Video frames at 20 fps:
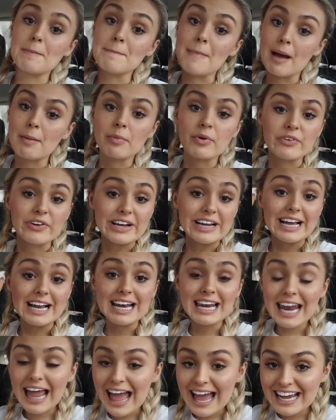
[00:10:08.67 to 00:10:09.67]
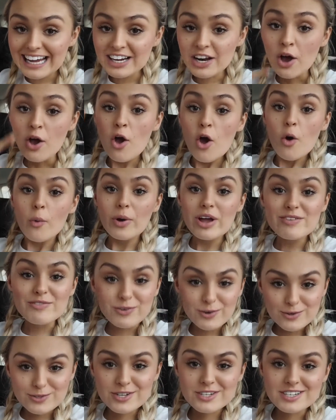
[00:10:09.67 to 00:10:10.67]
memory lane, we have
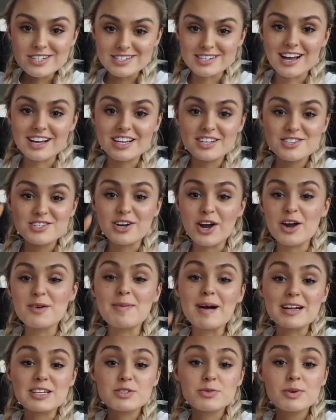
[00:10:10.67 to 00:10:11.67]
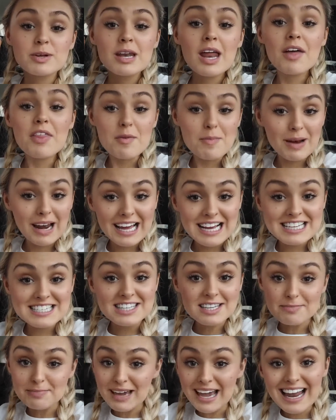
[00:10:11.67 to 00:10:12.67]
also decided to go back to another place
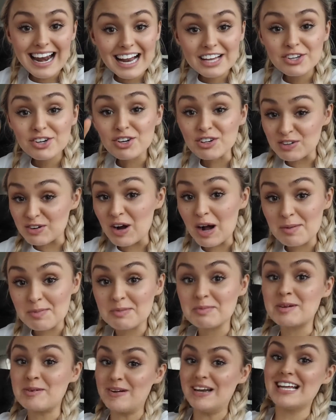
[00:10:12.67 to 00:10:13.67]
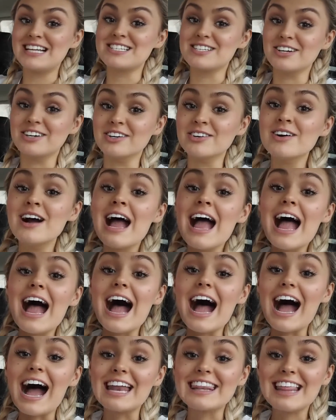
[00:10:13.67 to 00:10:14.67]
that me and Anya grew up when we were little,
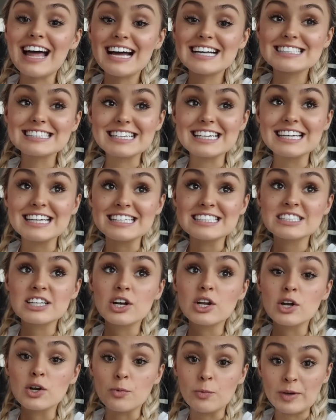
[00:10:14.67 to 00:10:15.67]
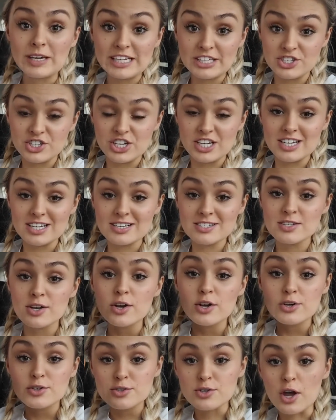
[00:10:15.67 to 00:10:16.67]
and that is Luigi's.
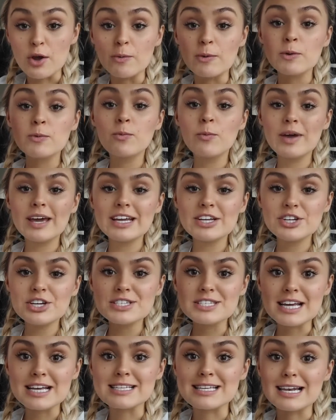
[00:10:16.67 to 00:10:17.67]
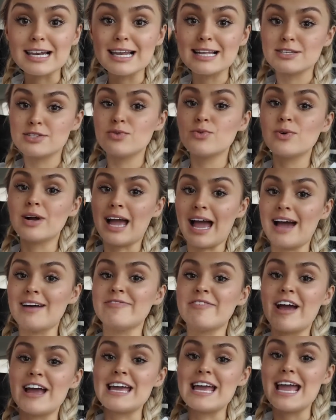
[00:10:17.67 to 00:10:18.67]
So Luigi's is a little
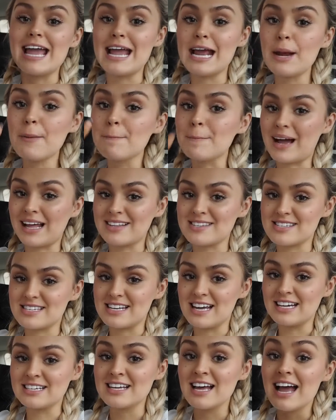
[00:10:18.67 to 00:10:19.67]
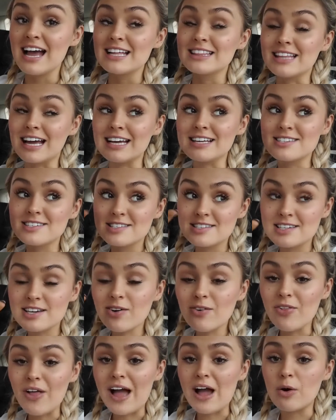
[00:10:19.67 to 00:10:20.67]
cafe in Banstead that is
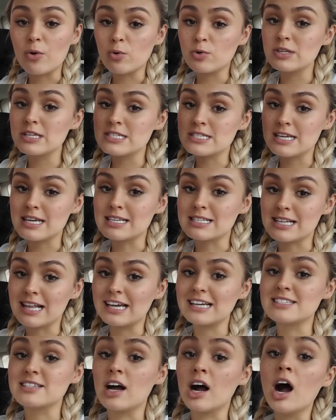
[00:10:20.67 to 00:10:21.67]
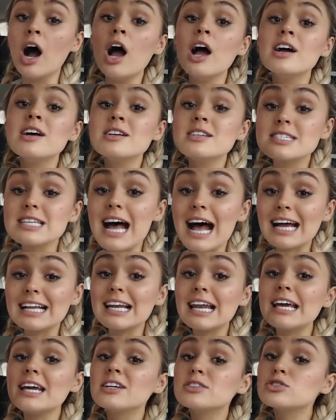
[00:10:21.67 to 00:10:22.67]
still there all these years later.
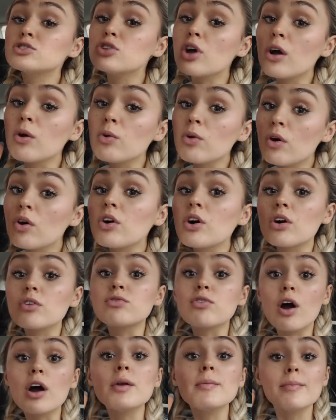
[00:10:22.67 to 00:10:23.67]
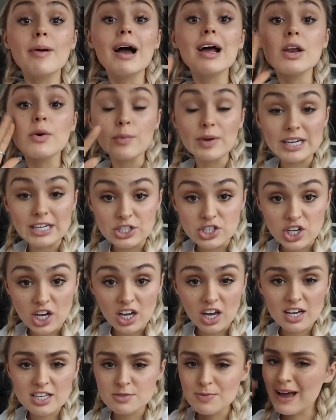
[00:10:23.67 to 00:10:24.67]
Sadly, it's no longer run by
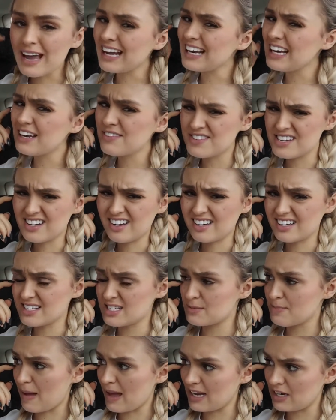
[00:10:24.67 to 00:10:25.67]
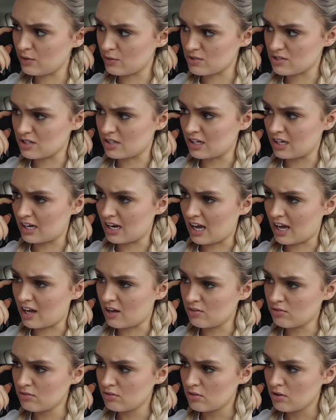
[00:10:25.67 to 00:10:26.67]
Luigi. I swear he lives in like Spain or something
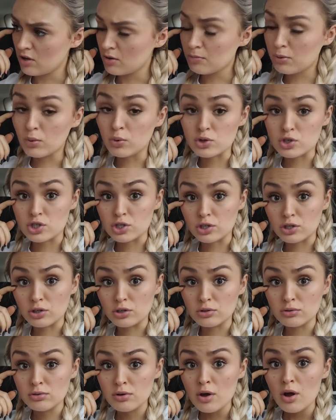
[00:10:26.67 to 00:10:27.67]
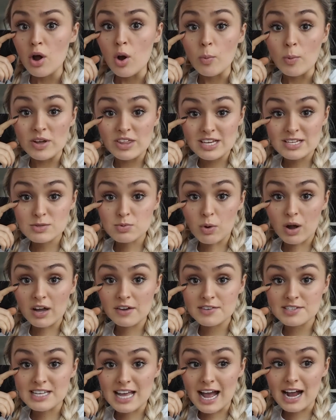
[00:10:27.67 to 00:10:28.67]
now. Portugal, with his
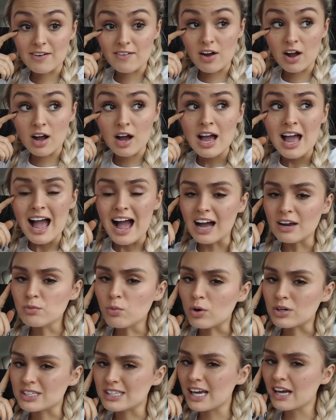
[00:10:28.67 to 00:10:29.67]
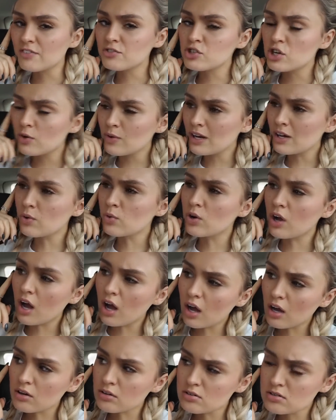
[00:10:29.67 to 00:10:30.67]
wife Sarah. And what, do they have 2 little
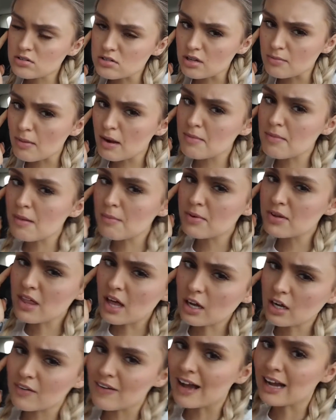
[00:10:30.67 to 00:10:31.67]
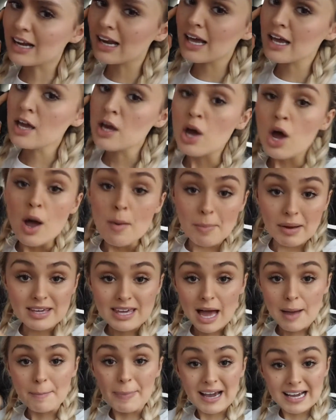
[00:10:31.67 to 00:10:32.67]
girls? Am I remembering that correctly? But
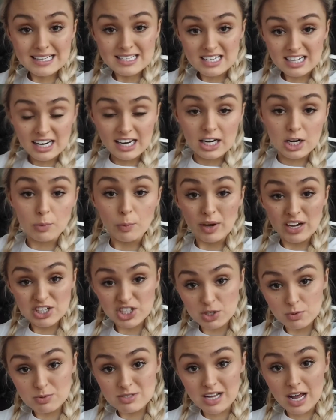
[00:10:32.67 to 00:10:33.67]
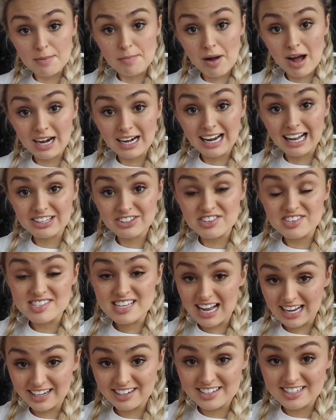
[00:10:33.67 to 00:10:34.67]
yeah, basically Luigi was like mine and Anya's
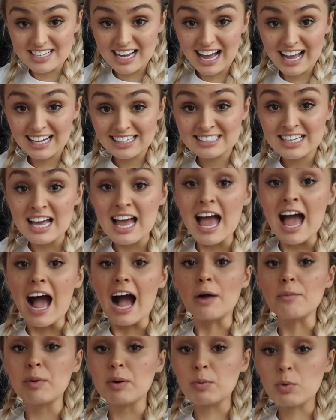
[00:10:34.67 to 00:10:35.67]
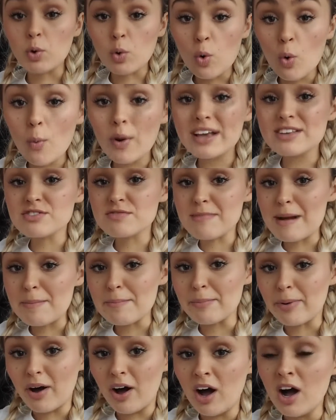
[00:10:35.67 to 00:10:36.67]
second dad, and we will always
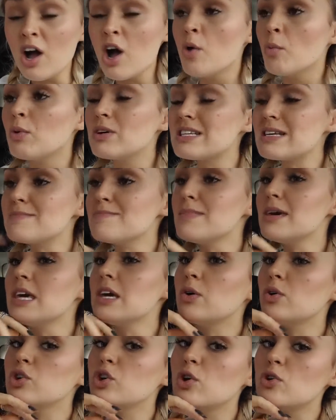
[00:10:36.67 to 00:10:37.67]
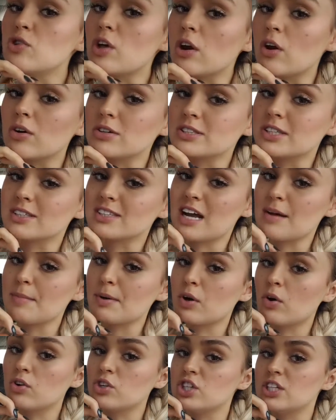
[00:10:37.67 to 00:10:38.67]
remember, was it me or you that lost our
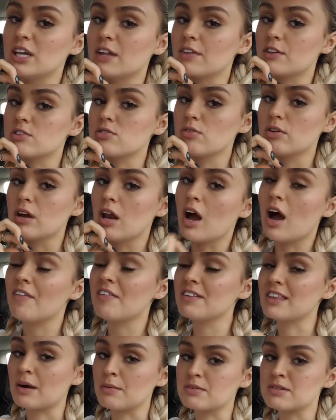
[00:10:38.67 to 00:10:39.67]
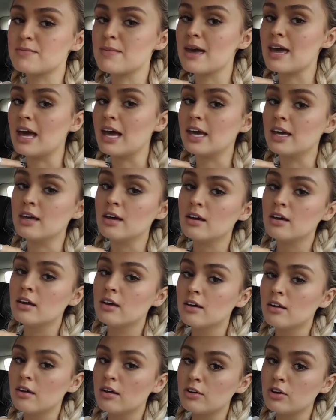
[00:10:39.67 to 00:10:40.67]
Tamagotchi down the toilet? I think that was me.
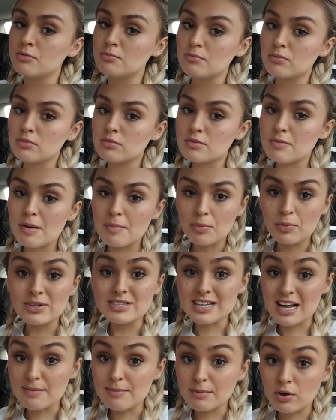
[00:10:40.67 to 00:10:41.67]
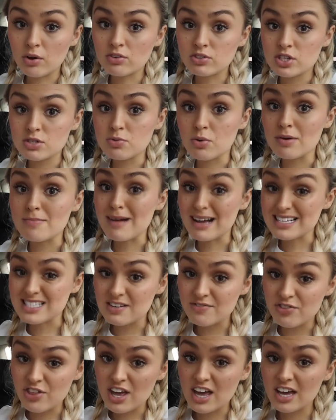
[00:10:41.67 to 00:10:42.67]
You remember when Tamagotchis were a
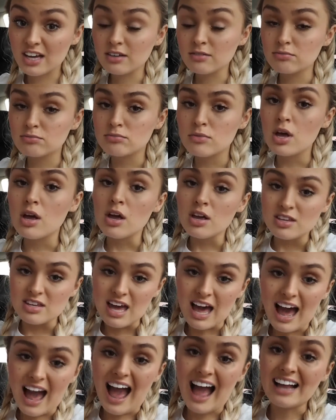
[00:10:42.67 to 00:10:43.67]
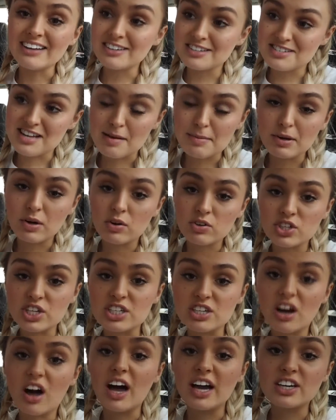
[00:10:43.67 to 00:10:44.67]
massive thing? Yeah, Anya's Tamagotchi
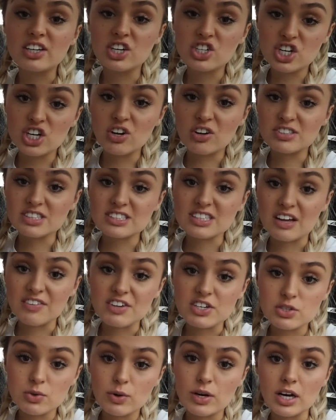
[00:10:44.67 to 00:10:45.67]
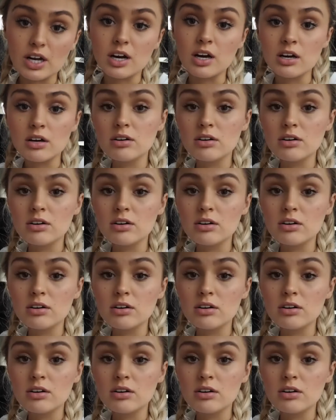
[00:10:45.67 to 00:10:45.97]
died because she lost it down the toilet.